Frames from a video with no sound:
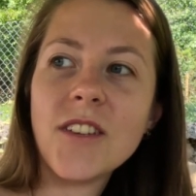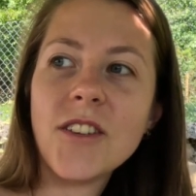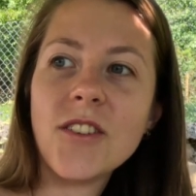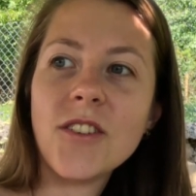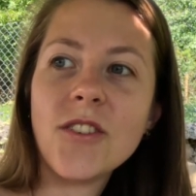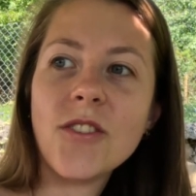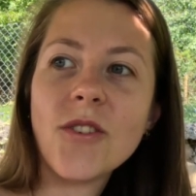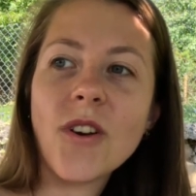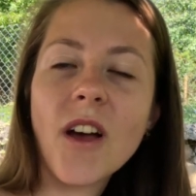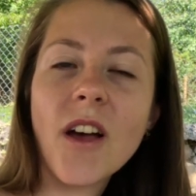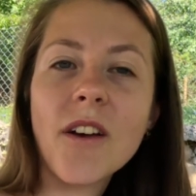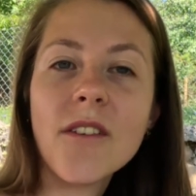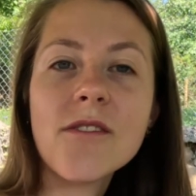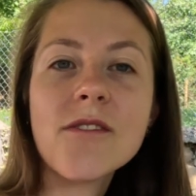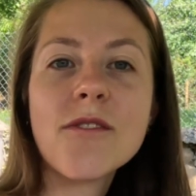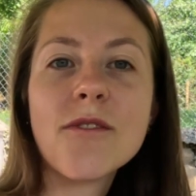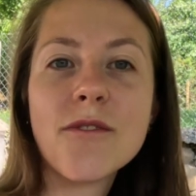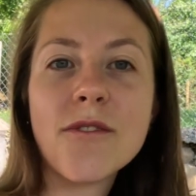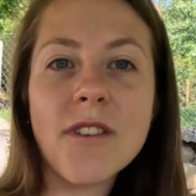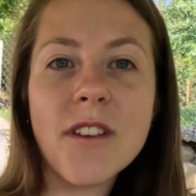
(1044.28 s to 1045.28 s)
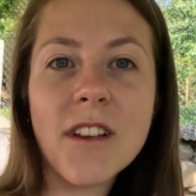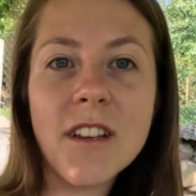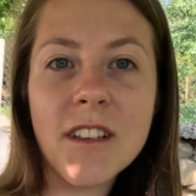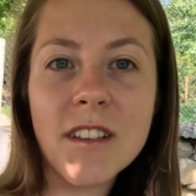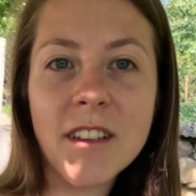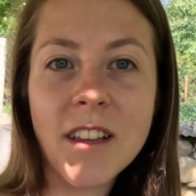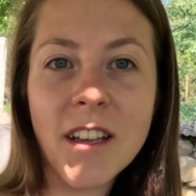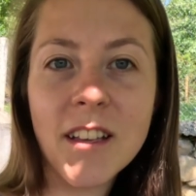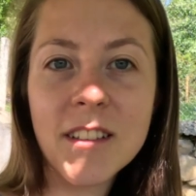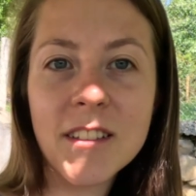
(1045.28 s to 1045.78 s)
you have the
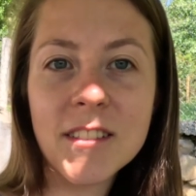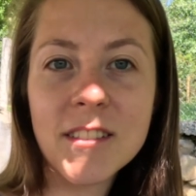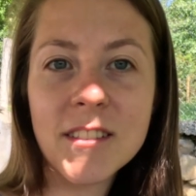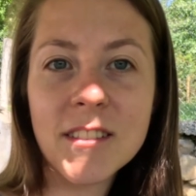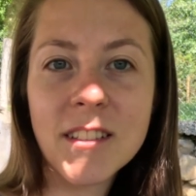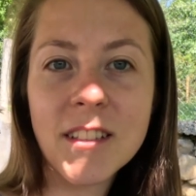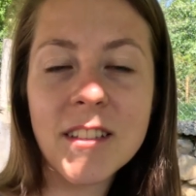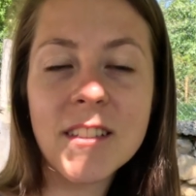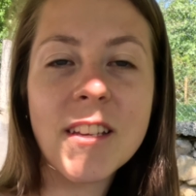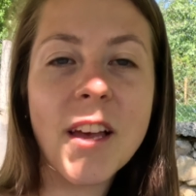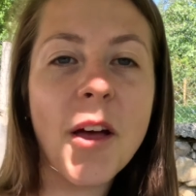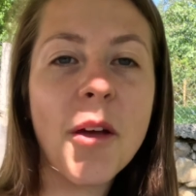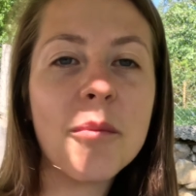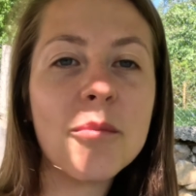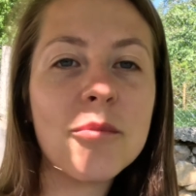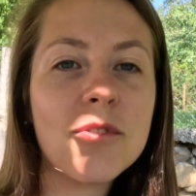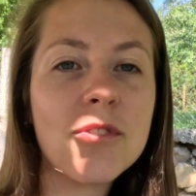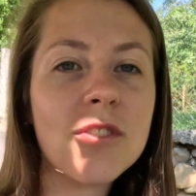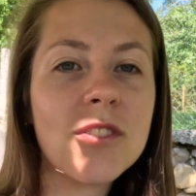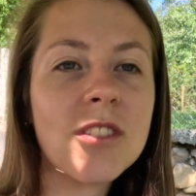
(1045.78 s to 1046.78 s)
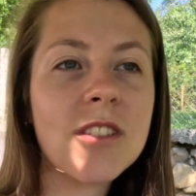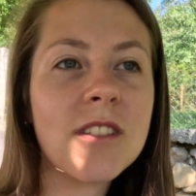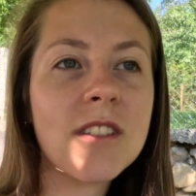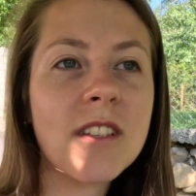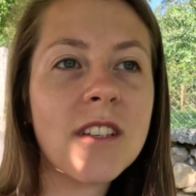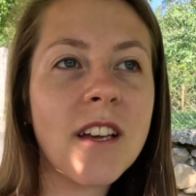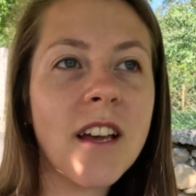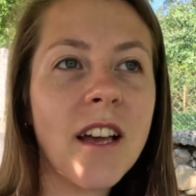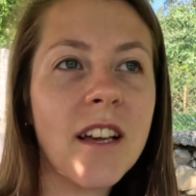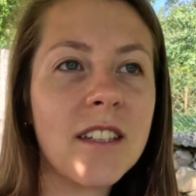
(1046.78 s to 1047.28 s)
feeling that the time
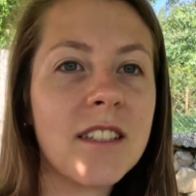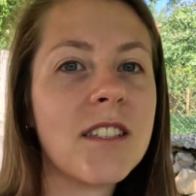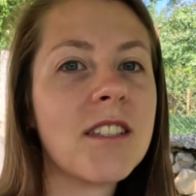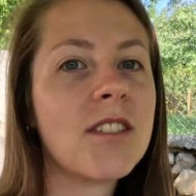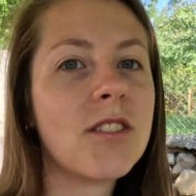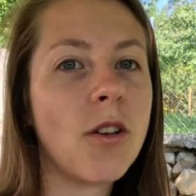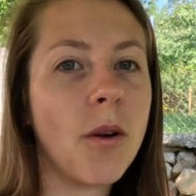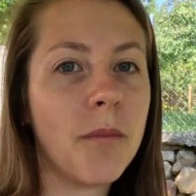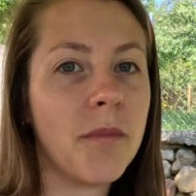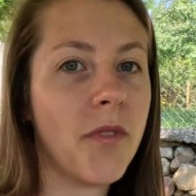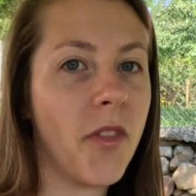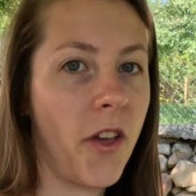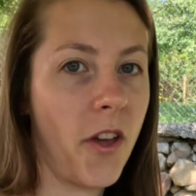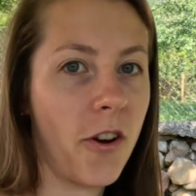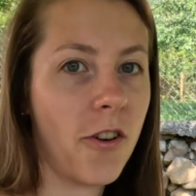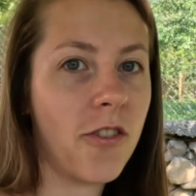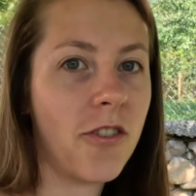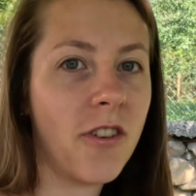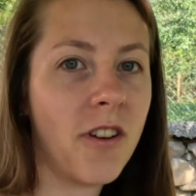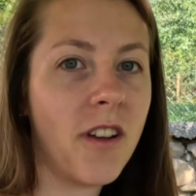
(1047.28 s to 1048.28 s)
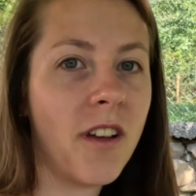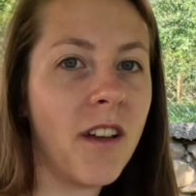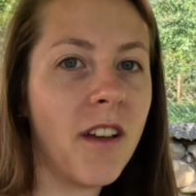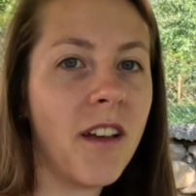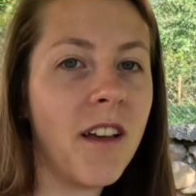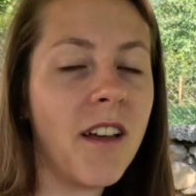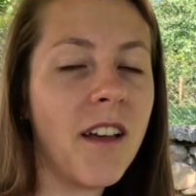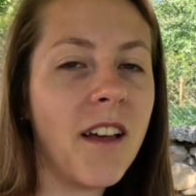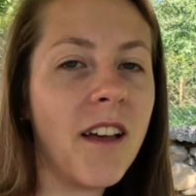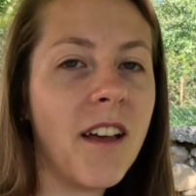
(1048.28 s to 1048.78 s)
just has stopped there.
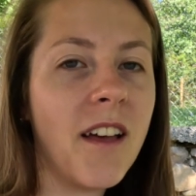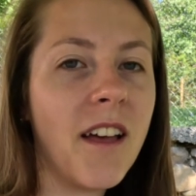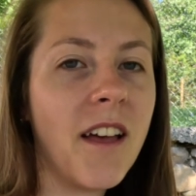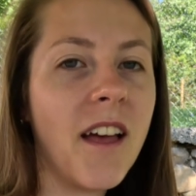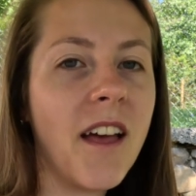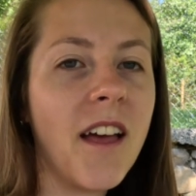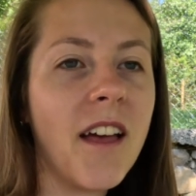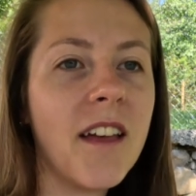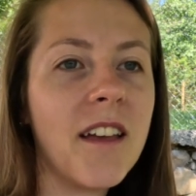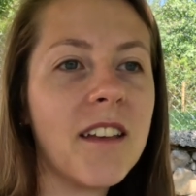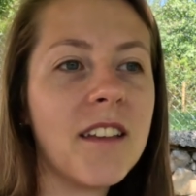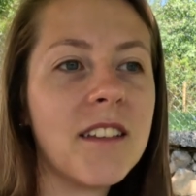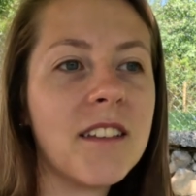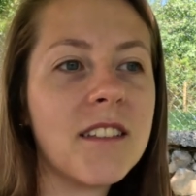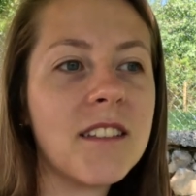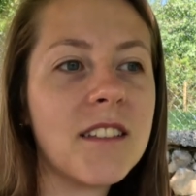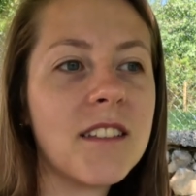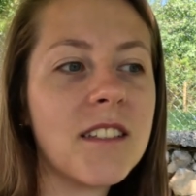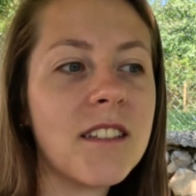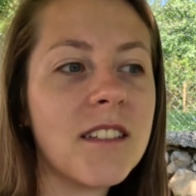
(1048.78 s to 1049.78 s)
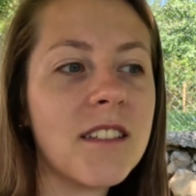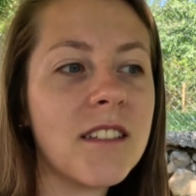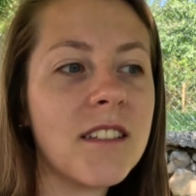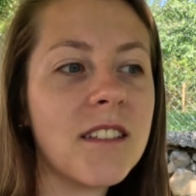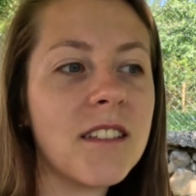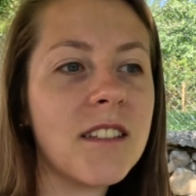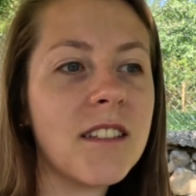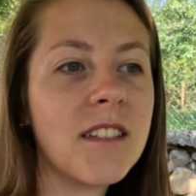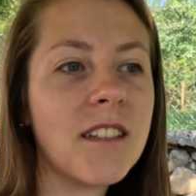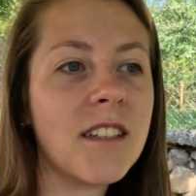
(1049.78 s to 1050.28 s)
And
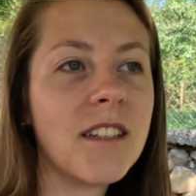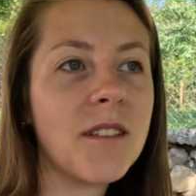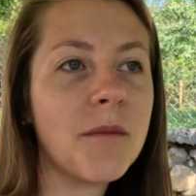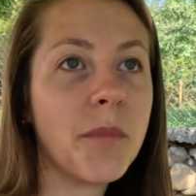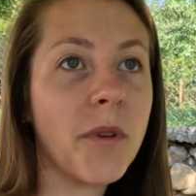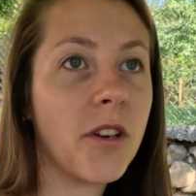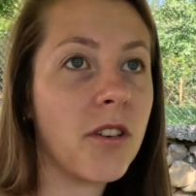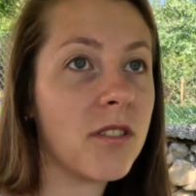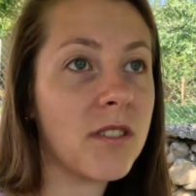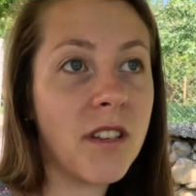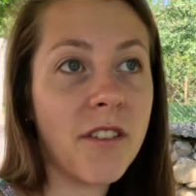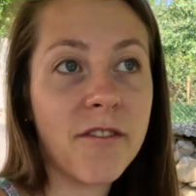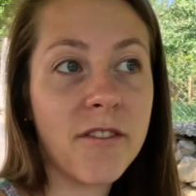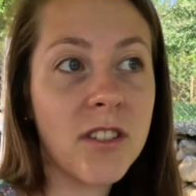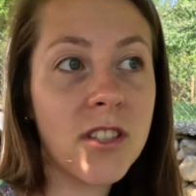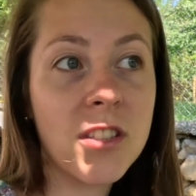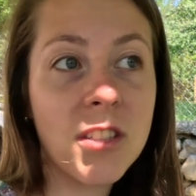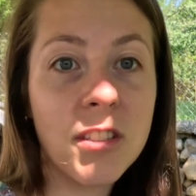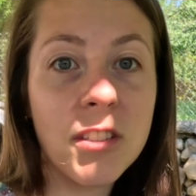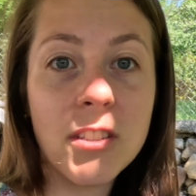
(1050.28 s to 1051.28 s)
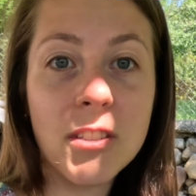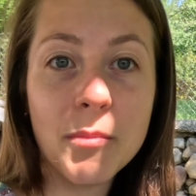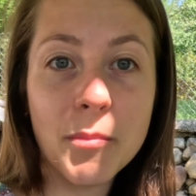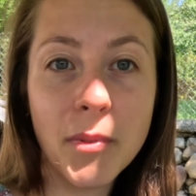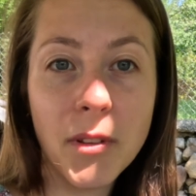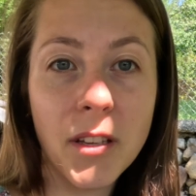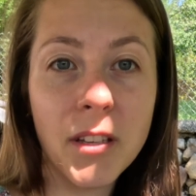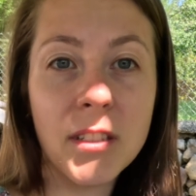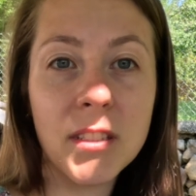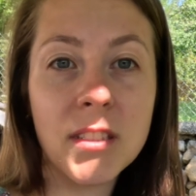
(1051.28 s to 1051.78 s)
because I visited this
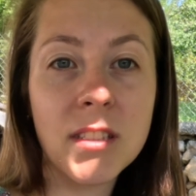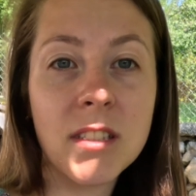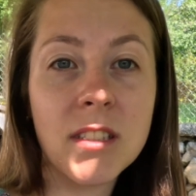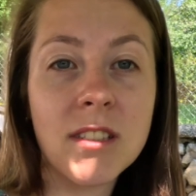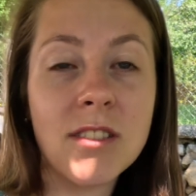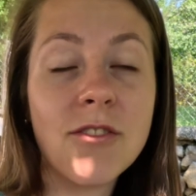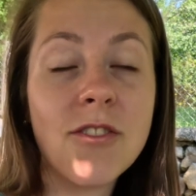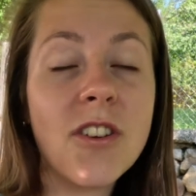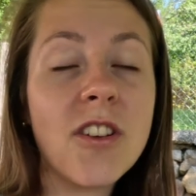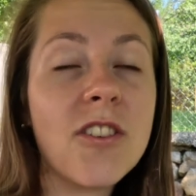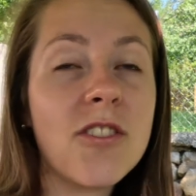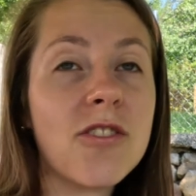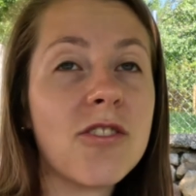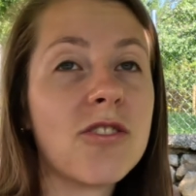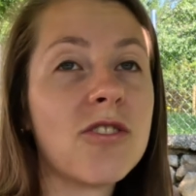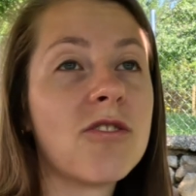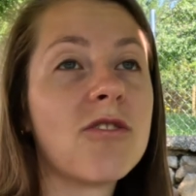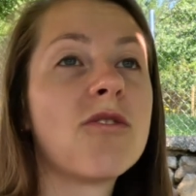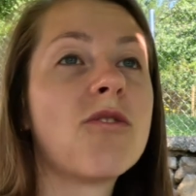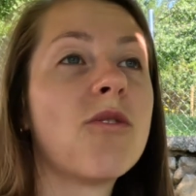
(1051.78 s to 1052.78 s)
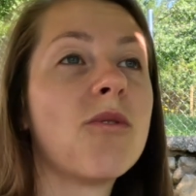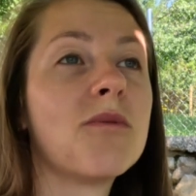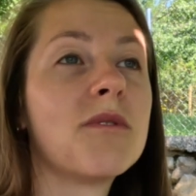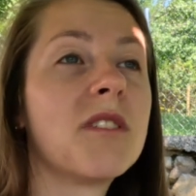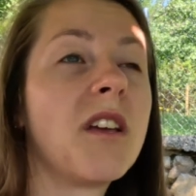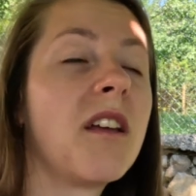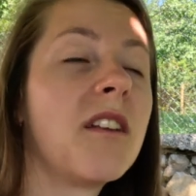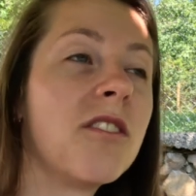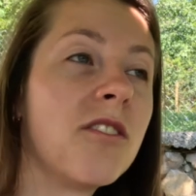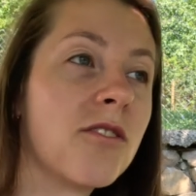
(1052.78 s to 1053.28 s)
place 3 years ago,
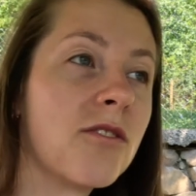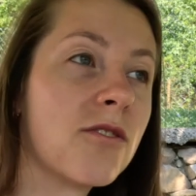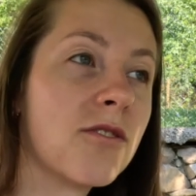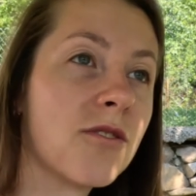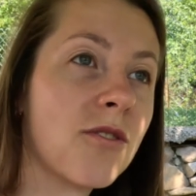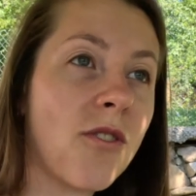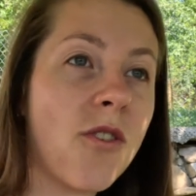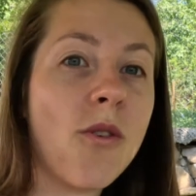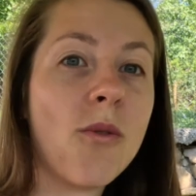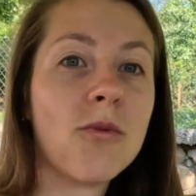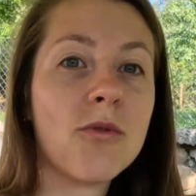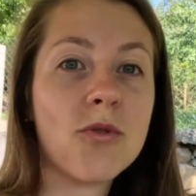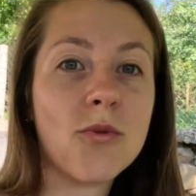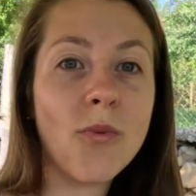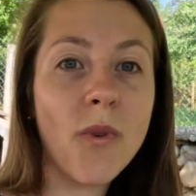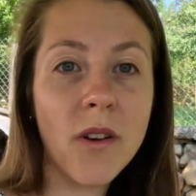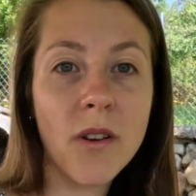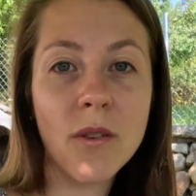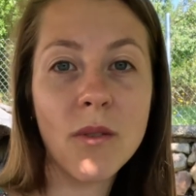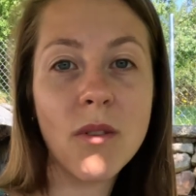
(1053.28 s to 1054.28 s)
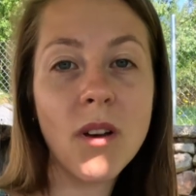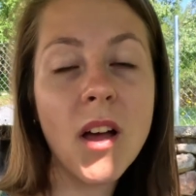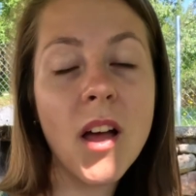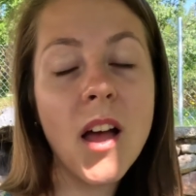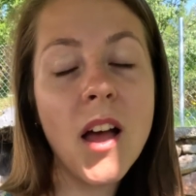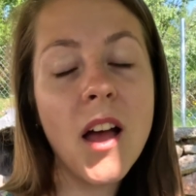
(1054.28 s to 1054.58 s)
10 years ago as well,